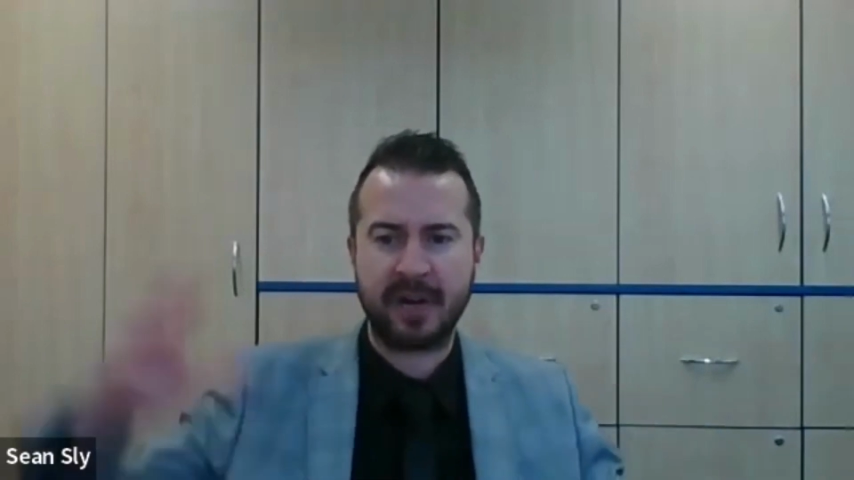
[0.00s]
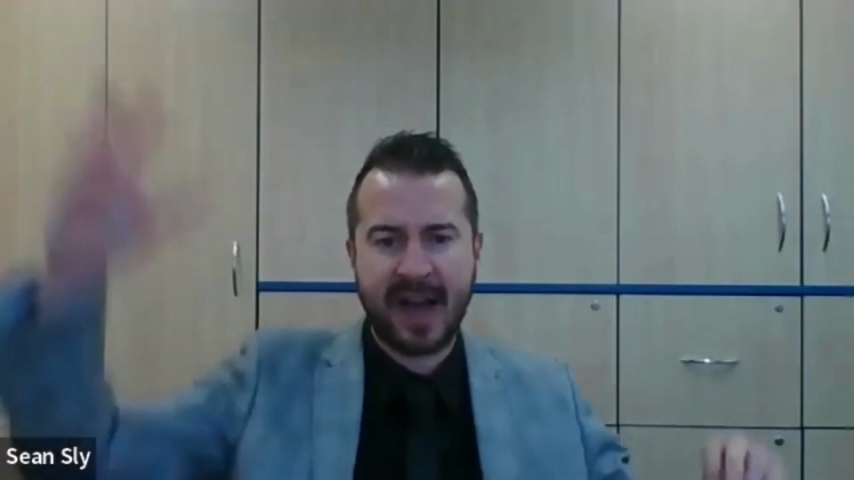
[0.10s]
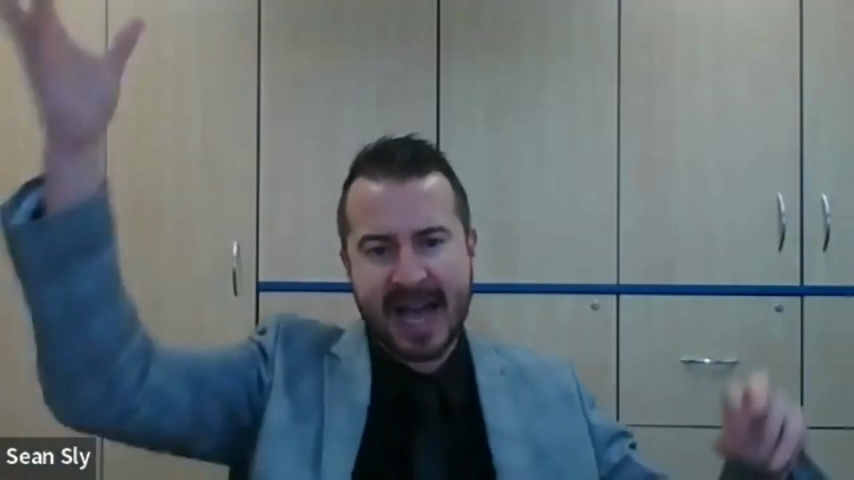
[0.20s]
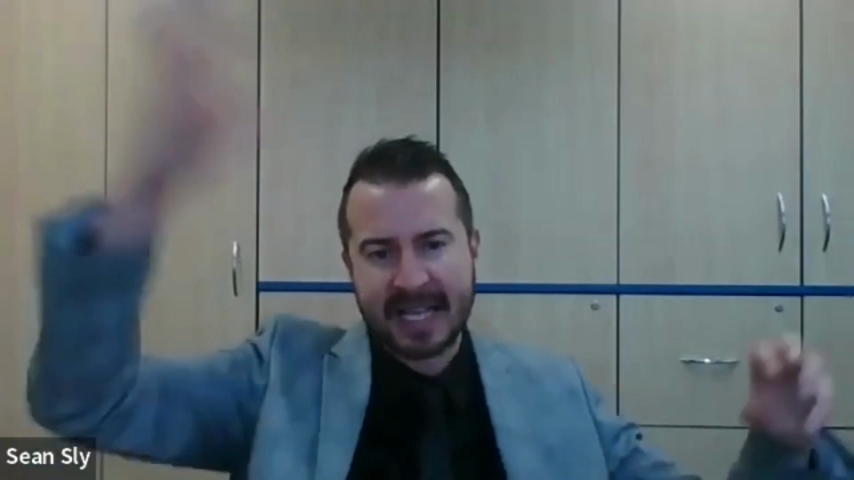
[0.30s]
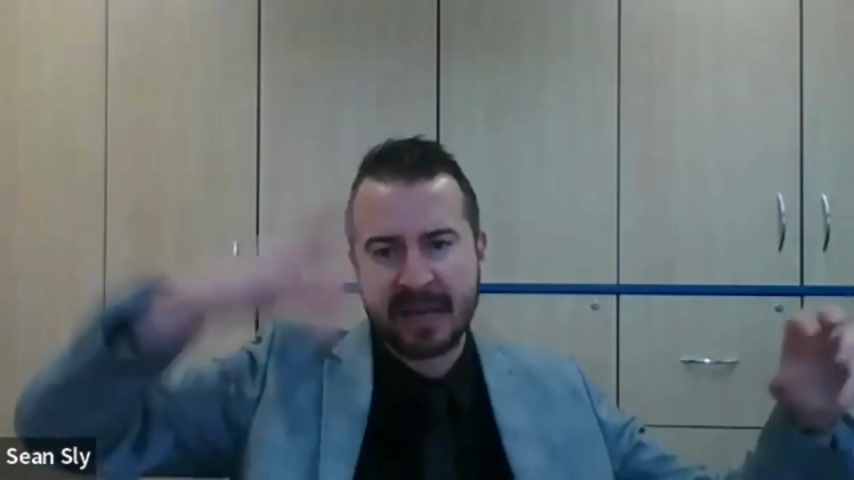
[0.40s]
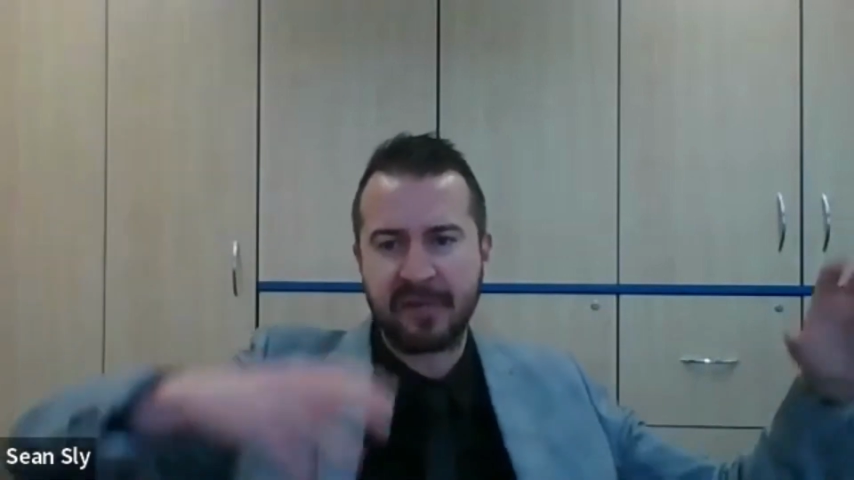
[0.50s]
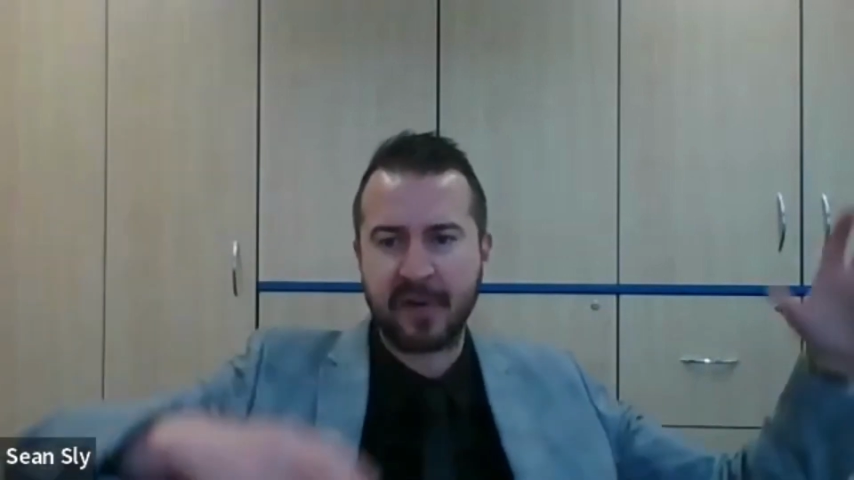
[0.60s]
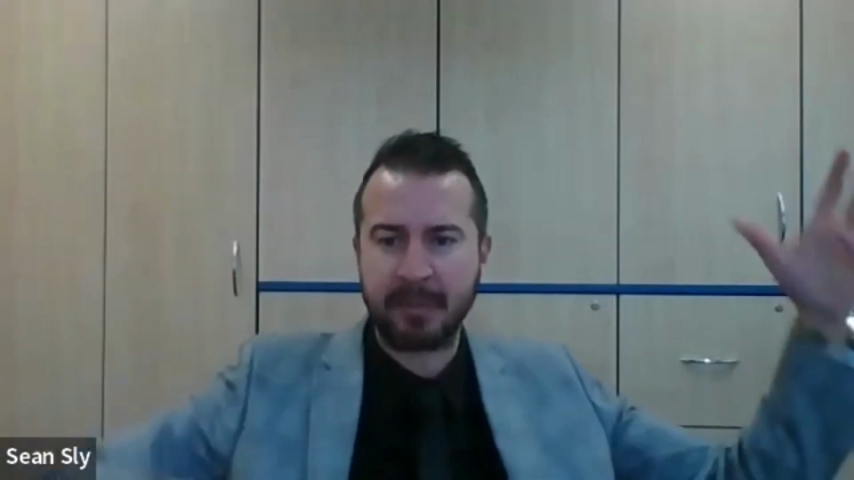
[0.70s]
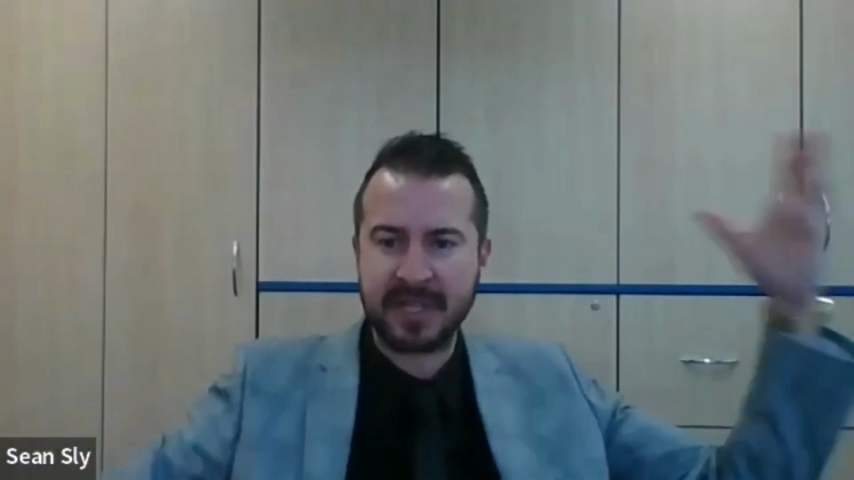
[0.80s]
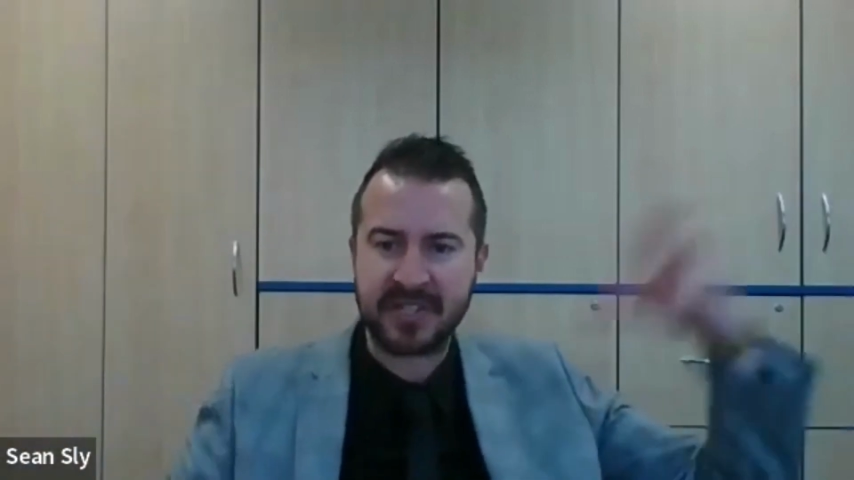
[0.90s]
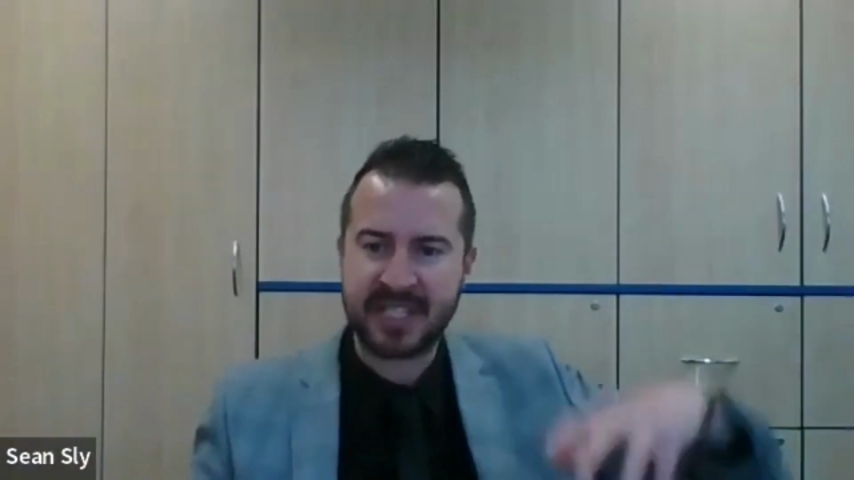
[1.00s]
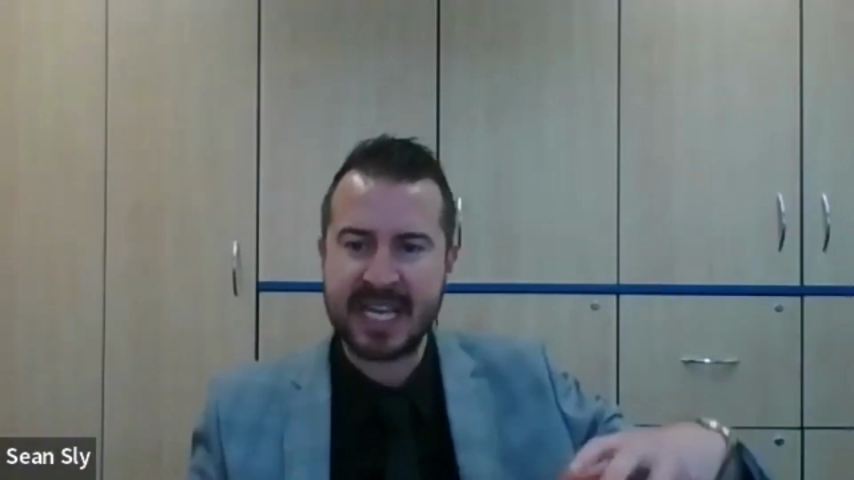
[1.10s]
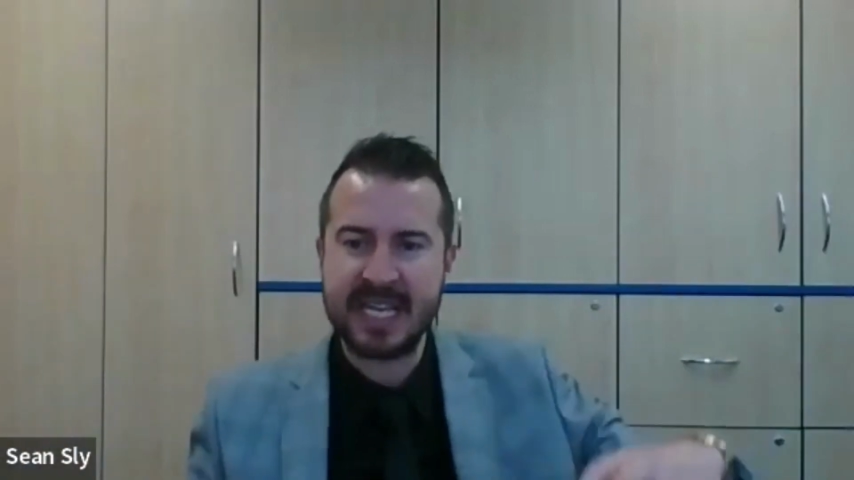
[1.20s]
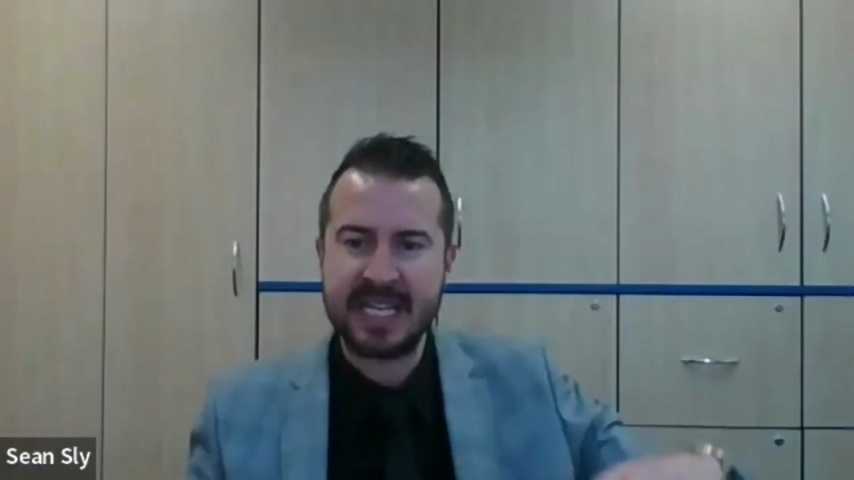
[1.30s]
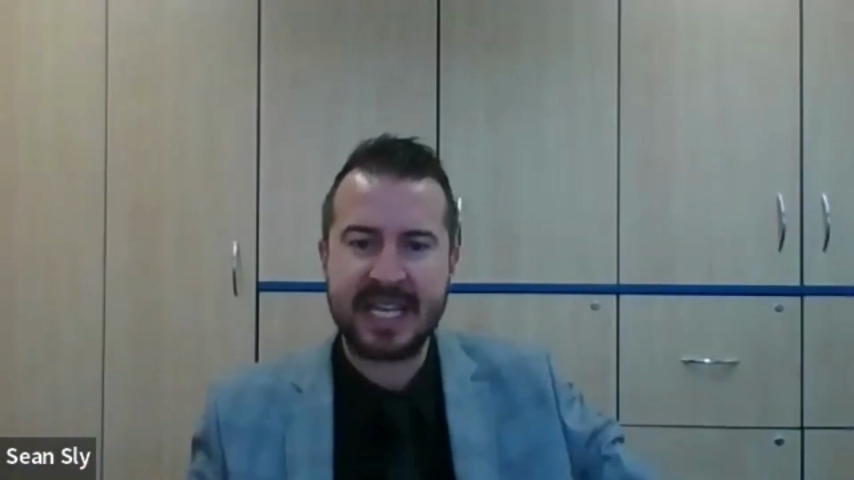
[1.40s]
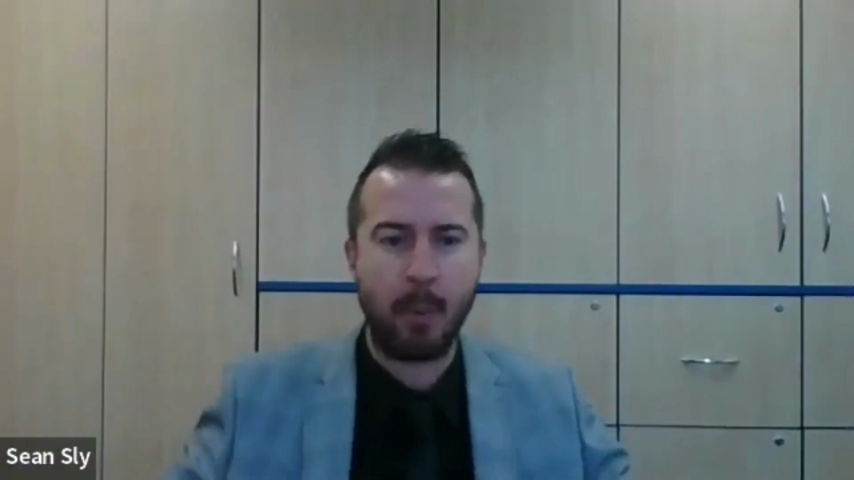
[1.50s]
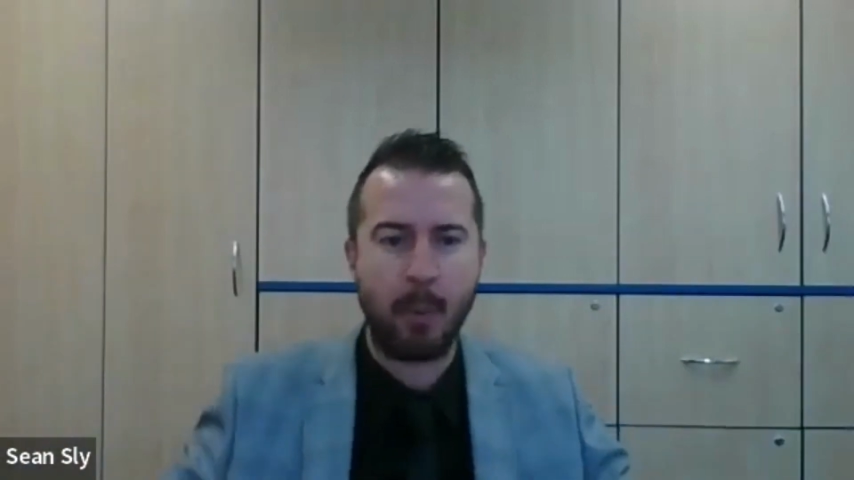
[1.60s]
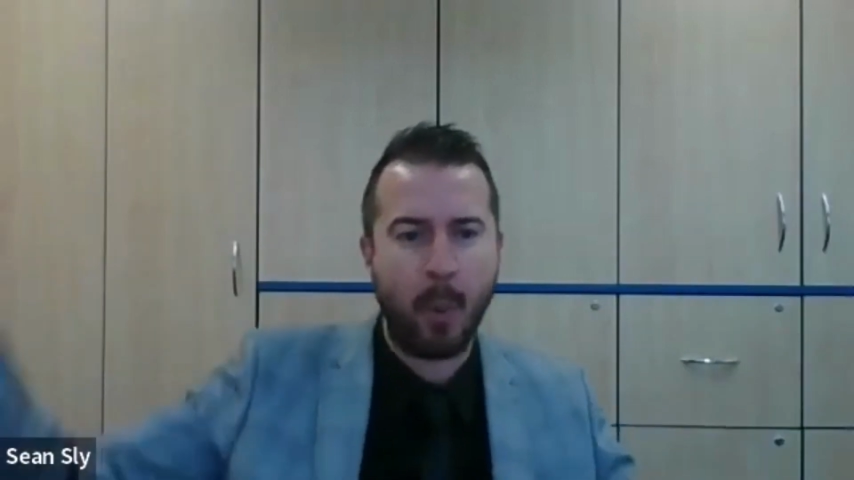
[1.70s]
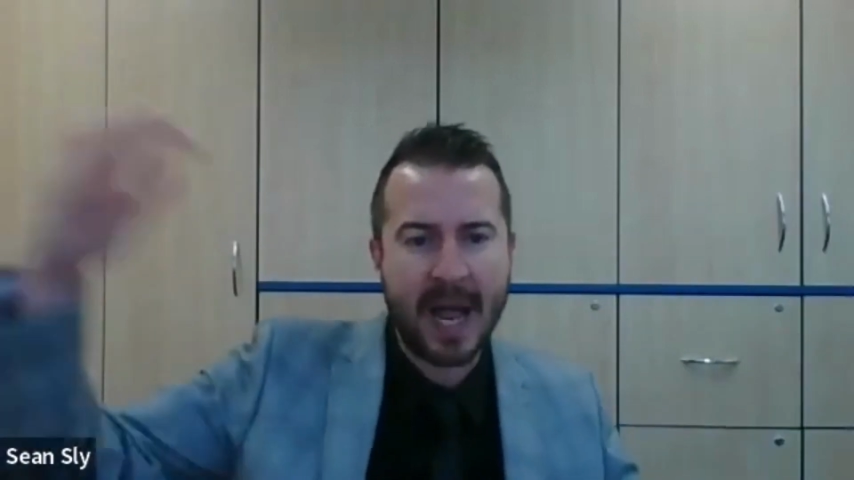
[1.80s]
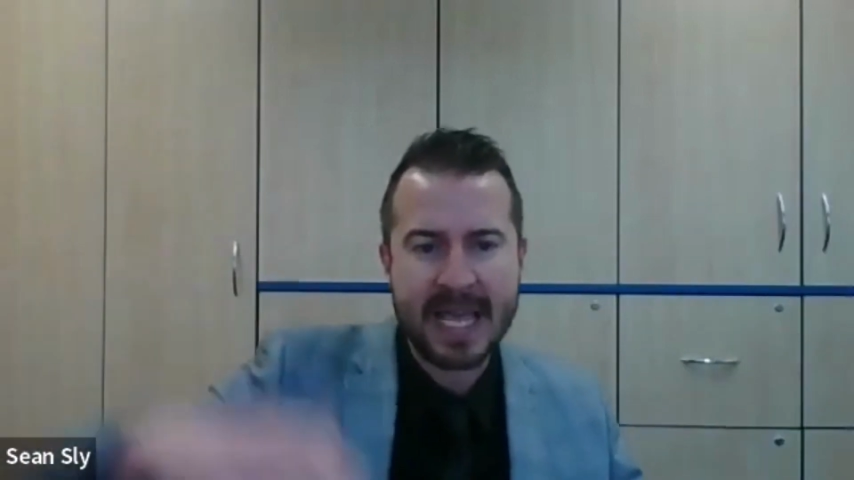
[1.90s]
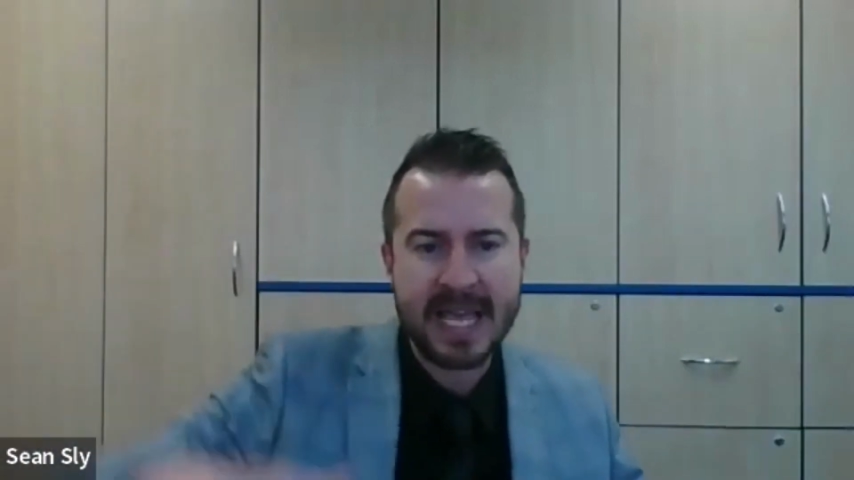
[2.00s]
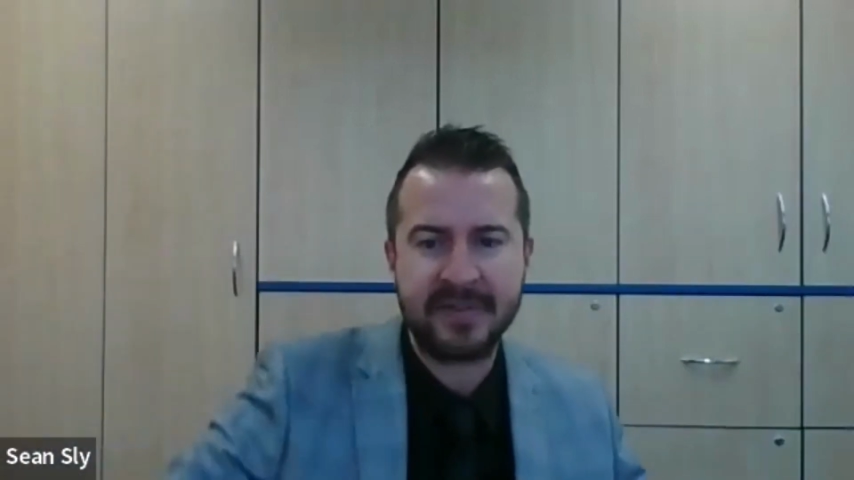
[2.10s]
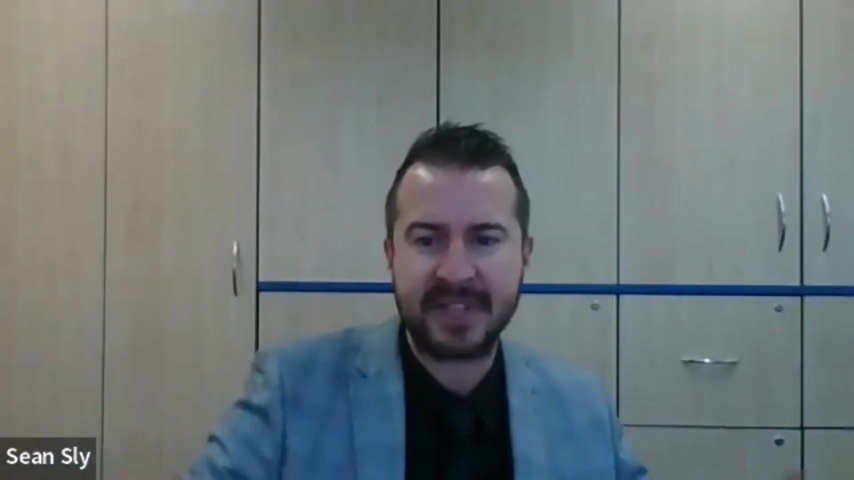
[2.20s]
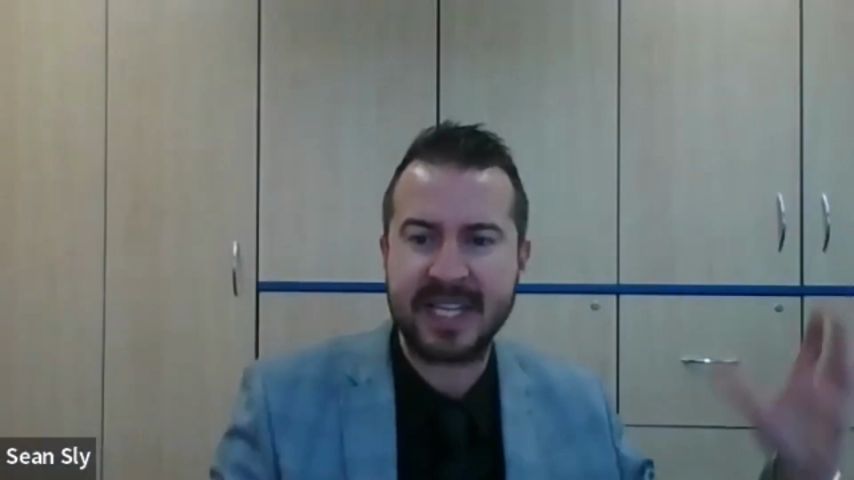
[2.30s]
of hanging from the ceiling and waves,